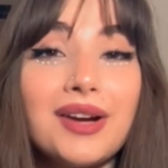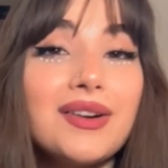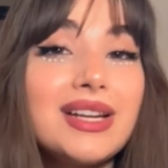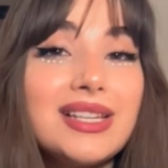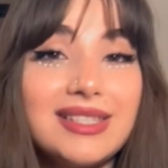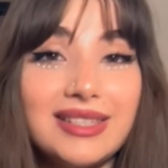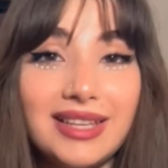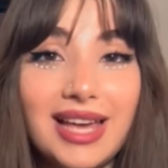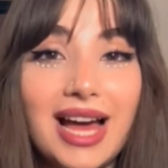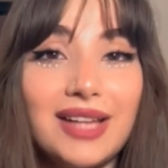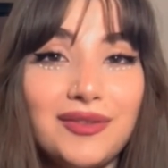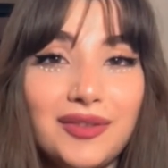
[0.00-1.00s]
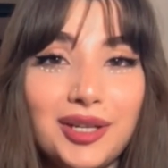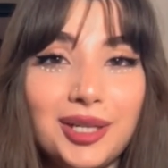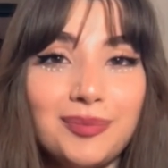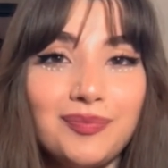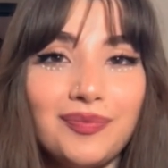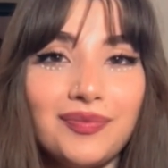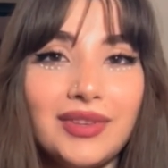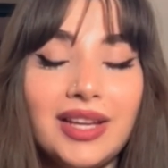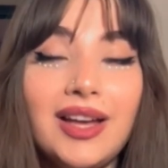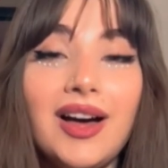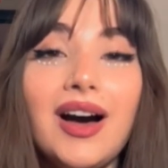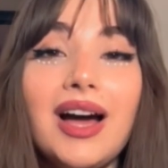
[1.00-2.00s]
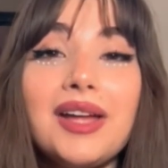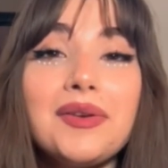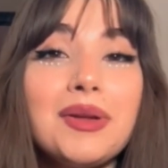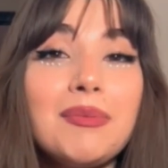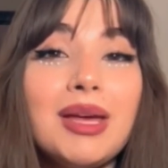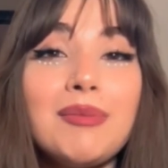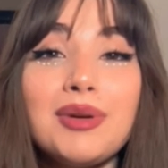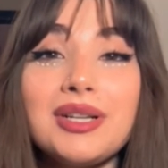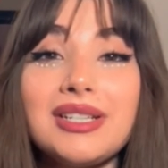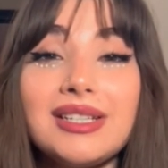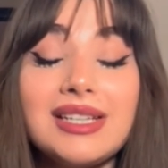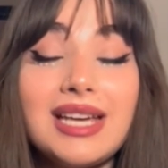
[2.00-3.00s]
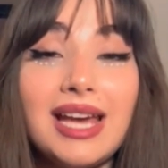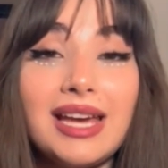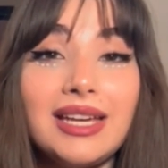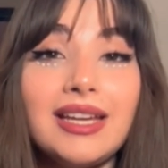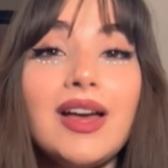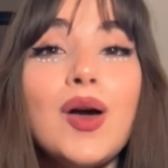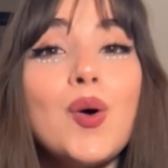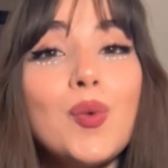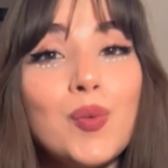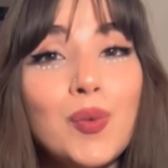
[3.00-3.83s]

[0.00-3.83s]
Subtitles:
Where is the adverb. I remember the day